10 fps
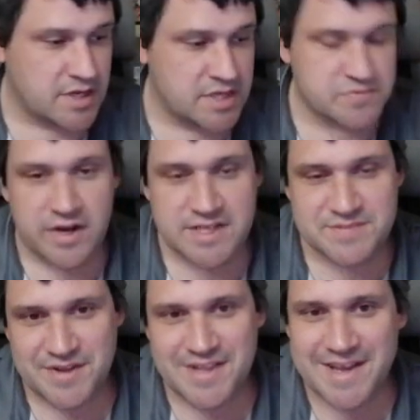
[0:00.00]
as
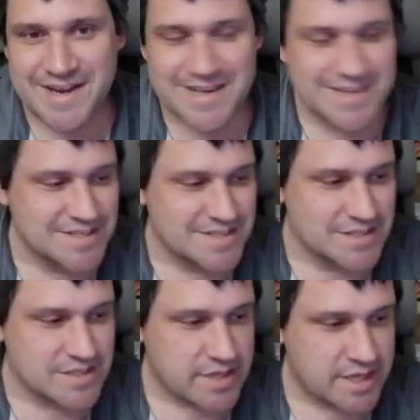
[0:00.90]
friends. But, like,
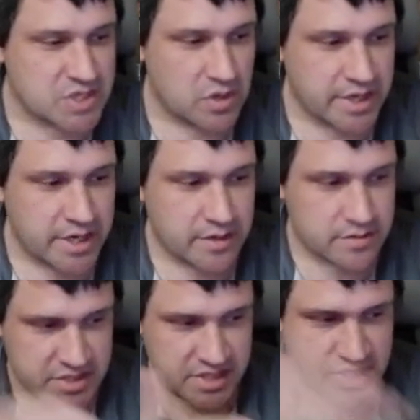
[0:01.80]
it's only,
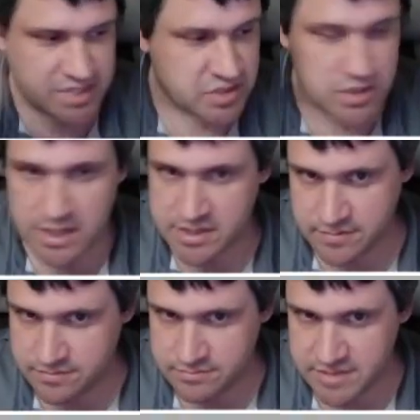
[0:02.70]
see, it says, good luck.
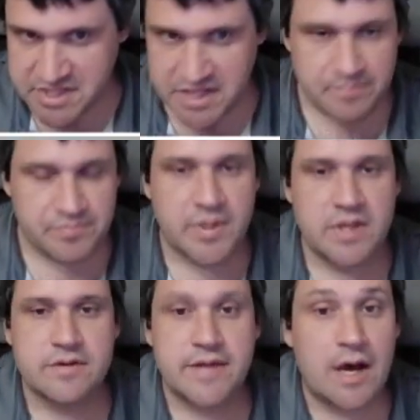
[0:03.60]
That's it.
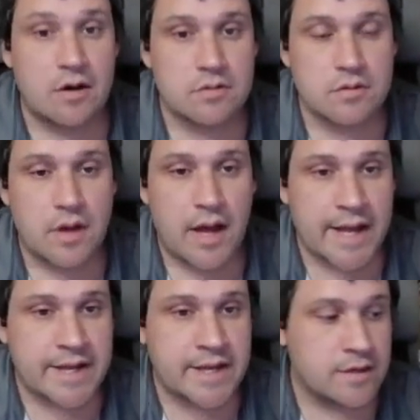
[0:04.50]
Now,
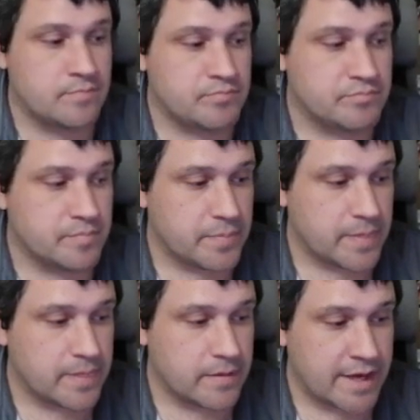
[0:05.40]
I can
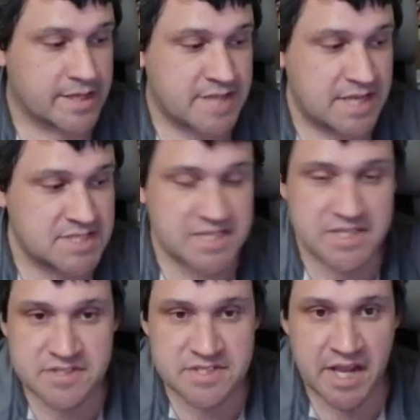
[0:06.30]
test
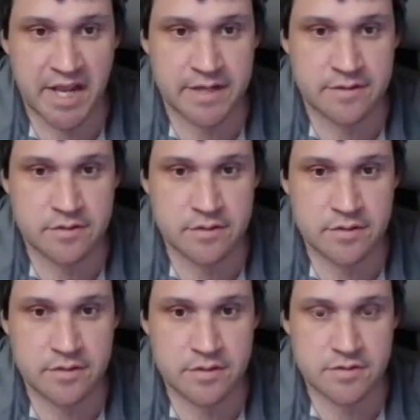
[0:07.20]
it, saying,
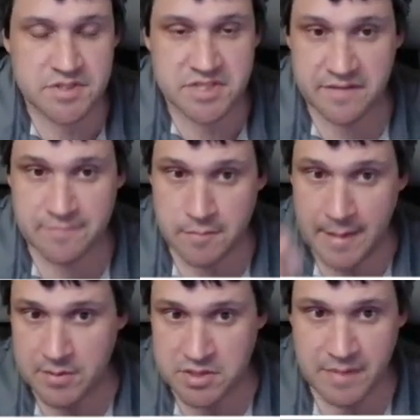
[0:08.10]
to see if it
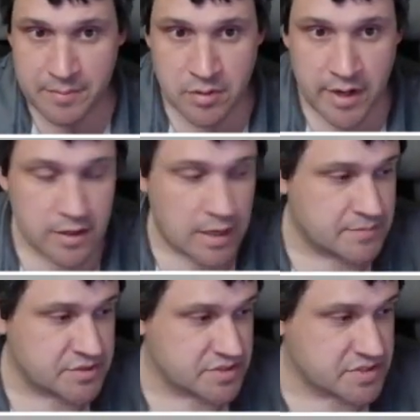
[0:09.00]
remembers my prior
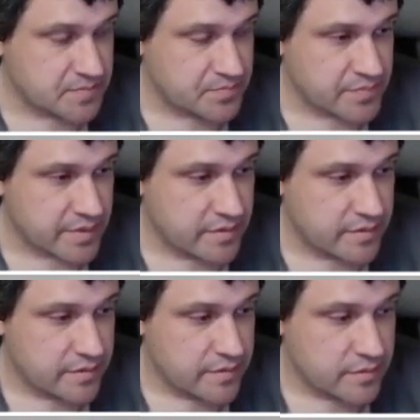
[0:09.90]
options,
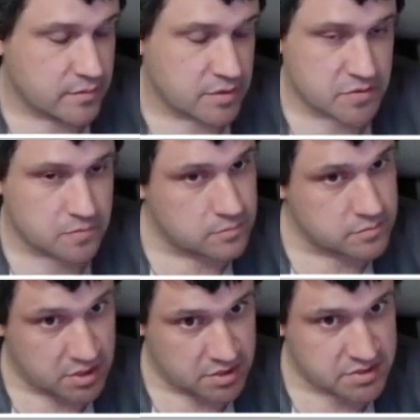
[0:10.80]
which it
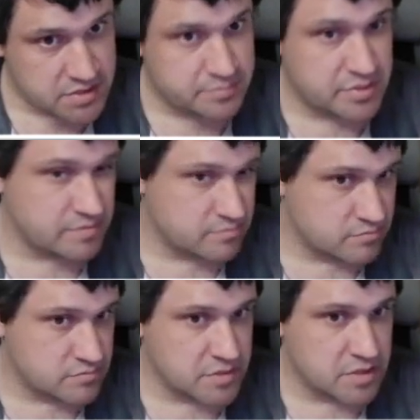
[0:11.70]
does, but,
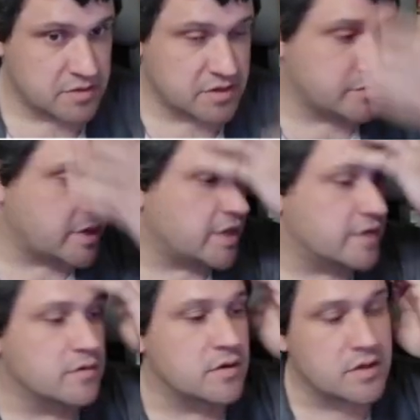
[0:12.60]
within my